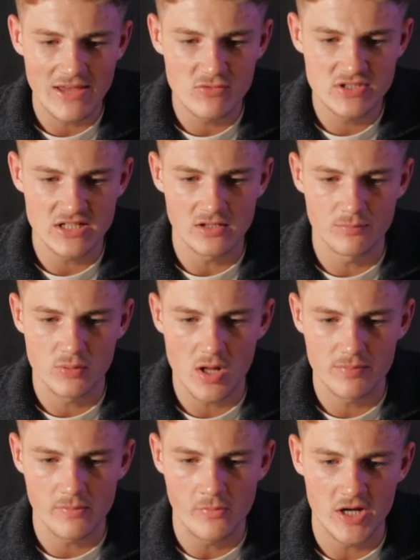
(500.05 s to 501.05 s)
every single
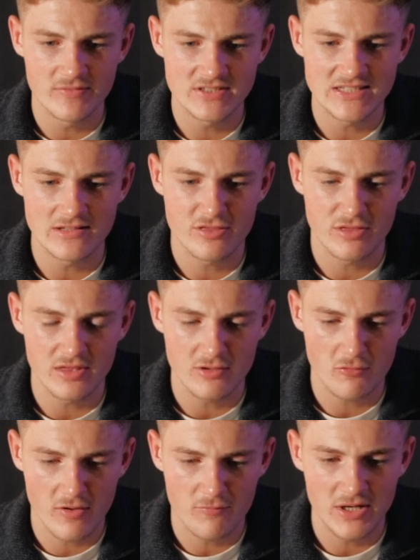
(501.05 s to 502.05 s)
problem or every single thing
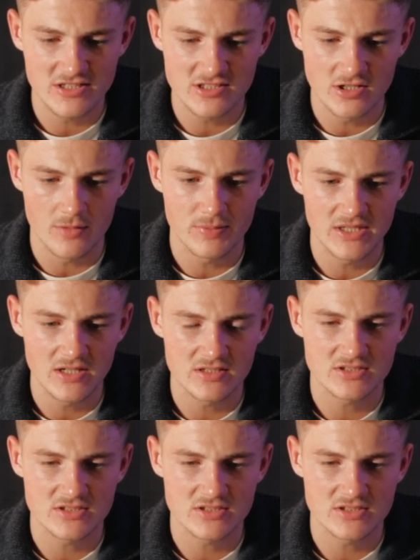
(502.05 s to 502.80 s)
that we have mentioned up here.